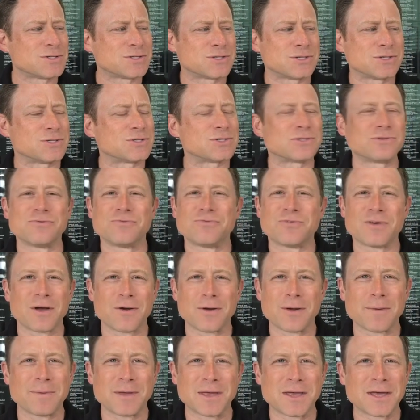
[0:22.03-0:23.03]
since the
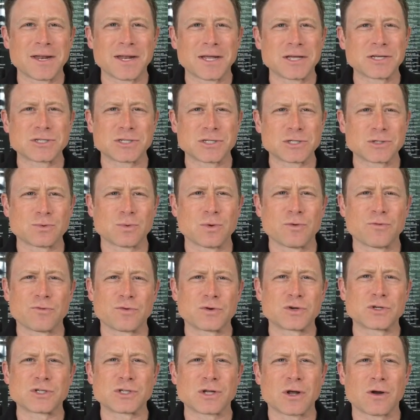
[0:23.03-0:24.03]
very beginning, since we
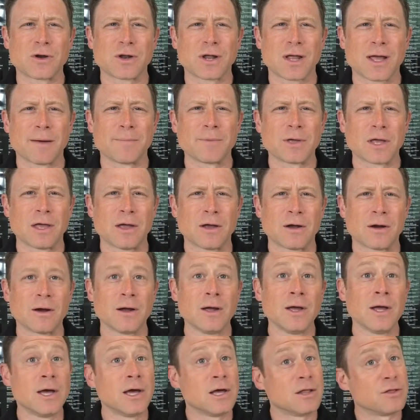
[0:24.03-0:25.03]
first started coming here.
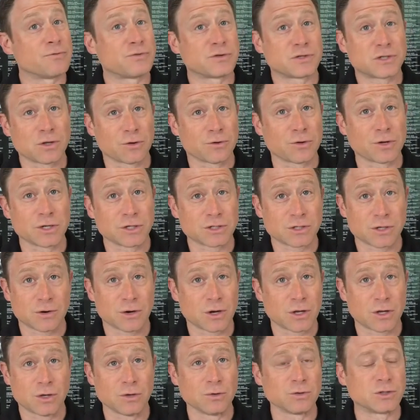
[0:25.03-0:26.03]
The facilities are
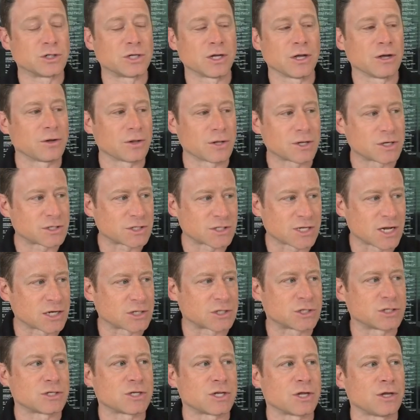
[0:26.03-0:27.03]
a huge deal, and it's
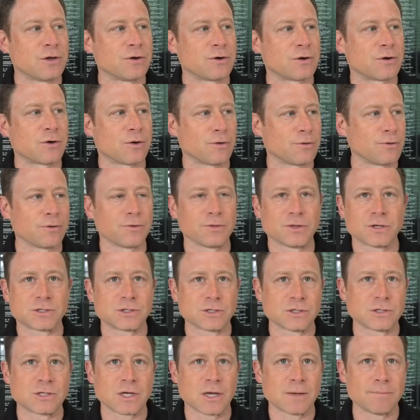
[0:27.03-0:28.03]
not just here, although
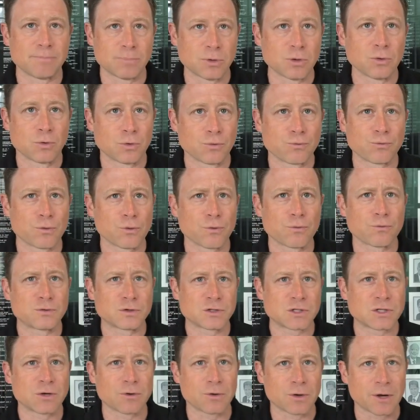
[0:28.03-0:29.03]
this is a beautiful
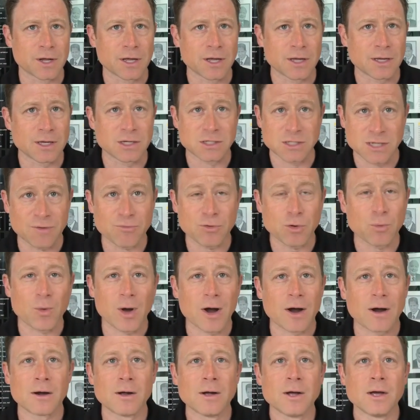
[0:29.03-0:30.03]
facility. It's
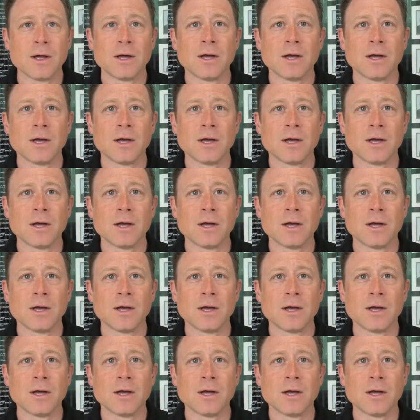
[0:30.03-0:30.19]
everywhere.